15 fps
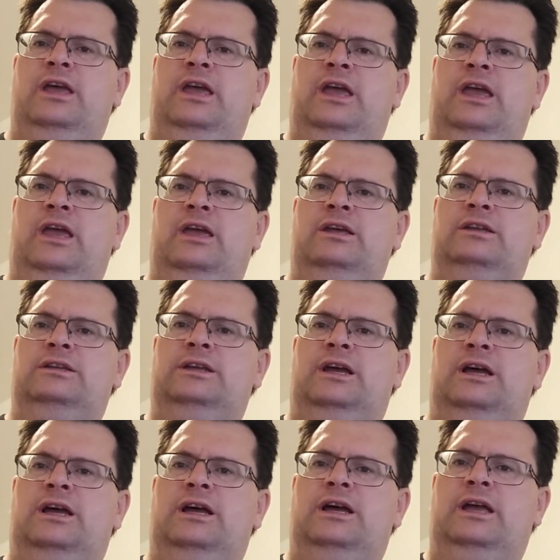and
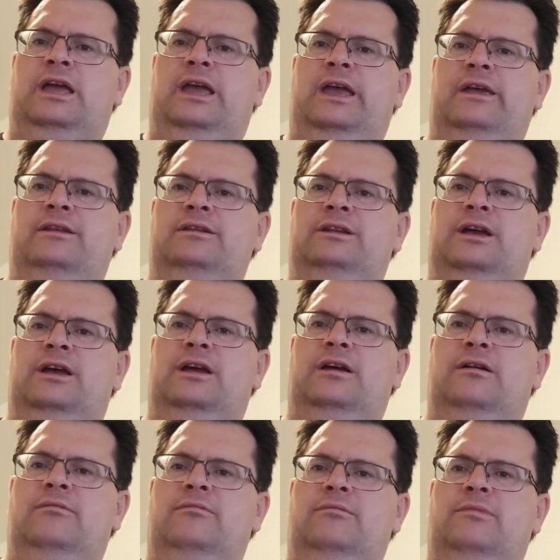uh, and
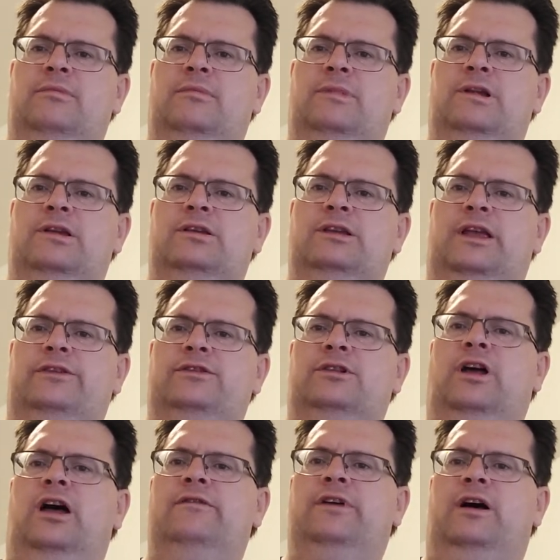uh, and their
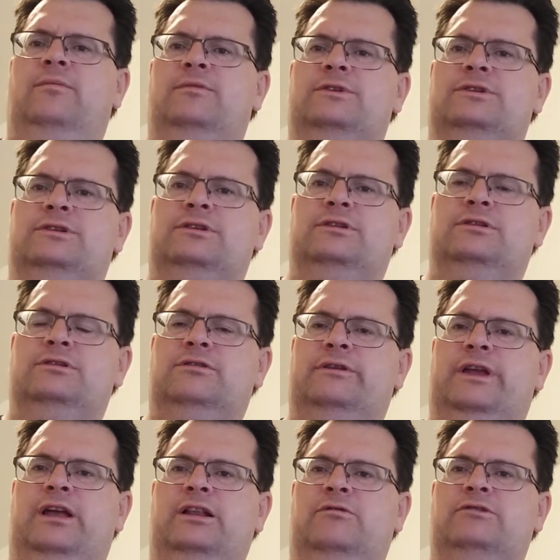live albums. So
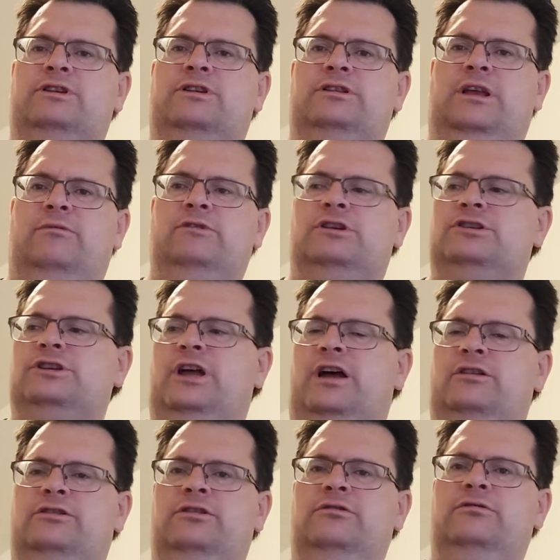yeah, that was that was a
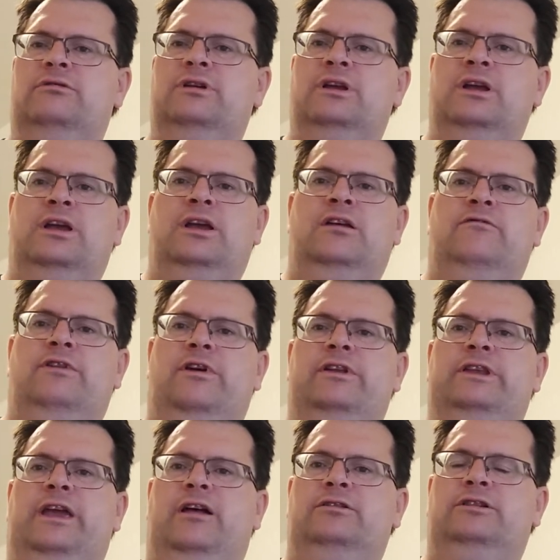shock too. Very
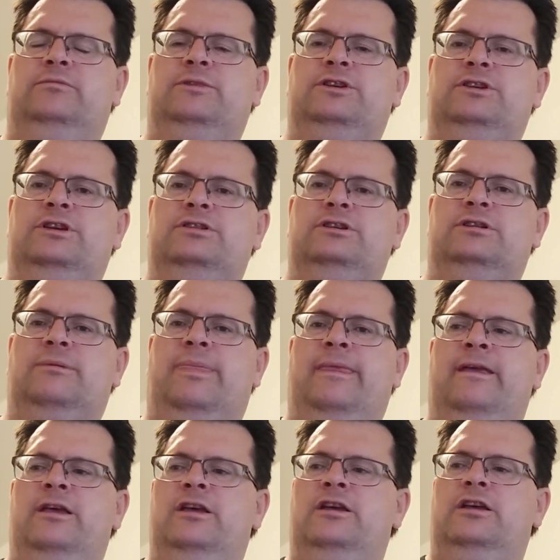talented musician.
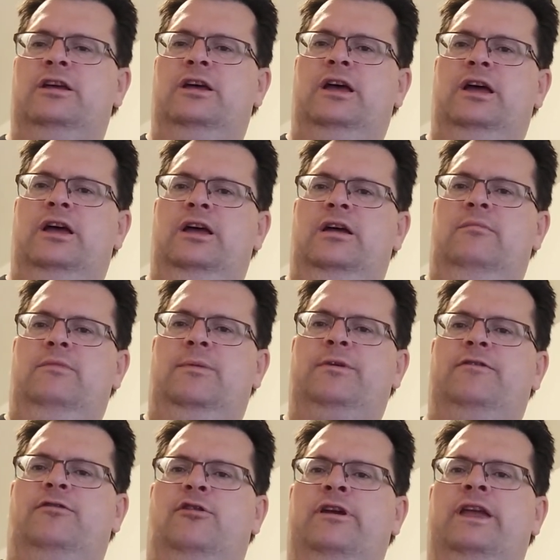But
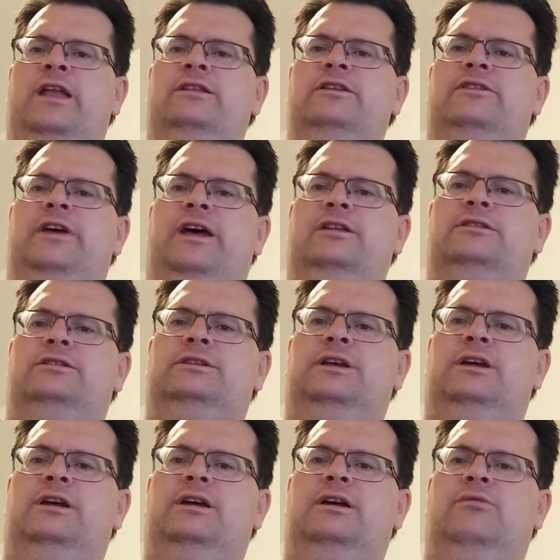before I get to that,
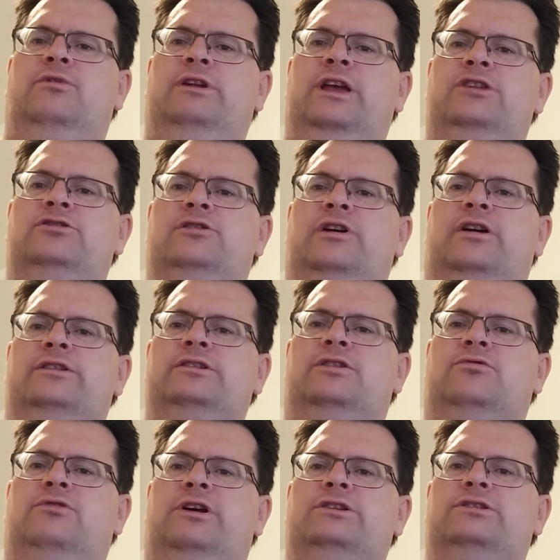uh, I want to ask you guys a
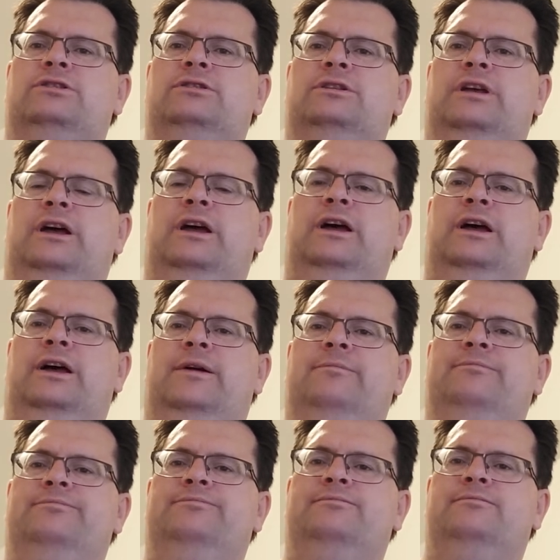question.
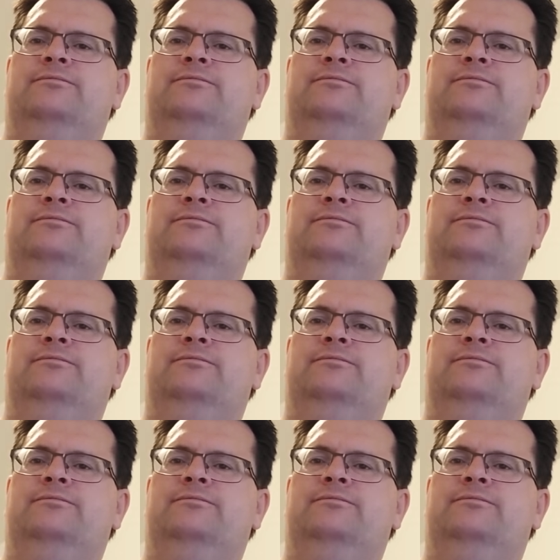Um,